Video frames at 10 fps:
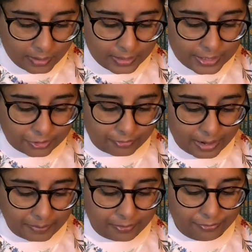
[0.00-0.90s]
Little
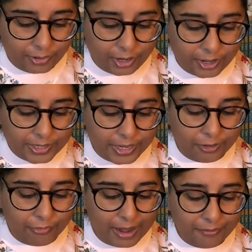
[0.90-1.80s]
Rabbit followed her
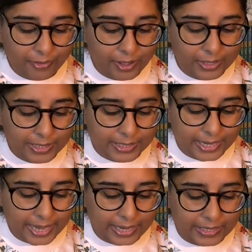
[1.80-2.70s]
grandfather's
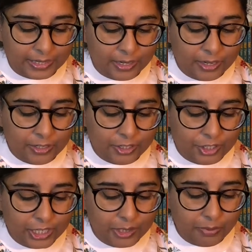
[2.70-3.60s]
gaze to
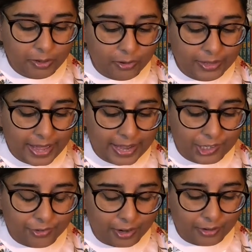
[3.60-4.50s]
just beyond the
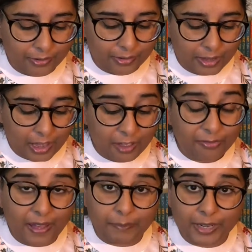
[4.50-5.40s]
hedgerow. A
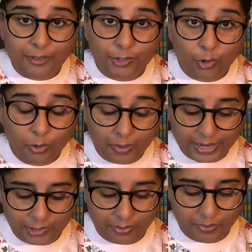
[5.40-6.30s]
family of
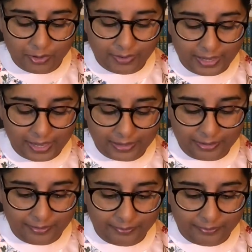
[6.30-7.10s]
dormice were moving in.